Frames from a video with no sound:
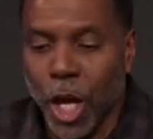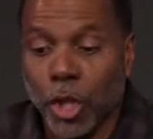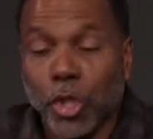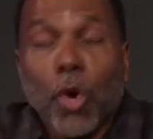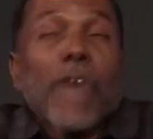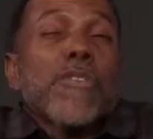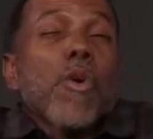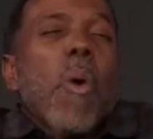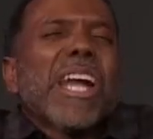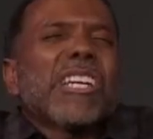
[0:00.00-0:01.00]
So if
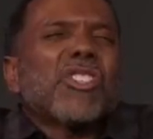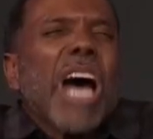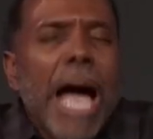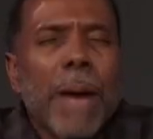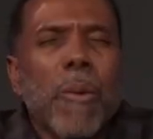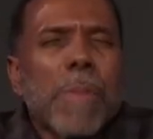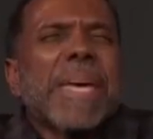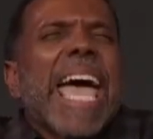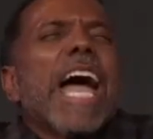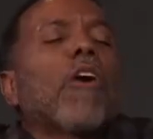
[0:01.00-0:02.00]
you want to talk, and we
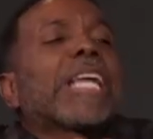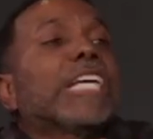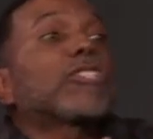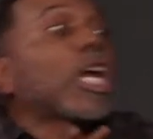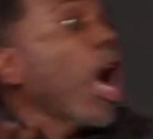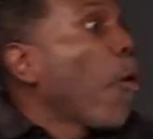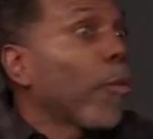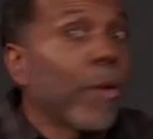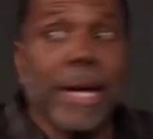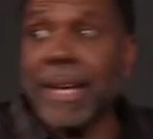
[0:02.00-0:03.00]
beheld his
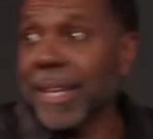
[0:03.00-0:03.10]
glory.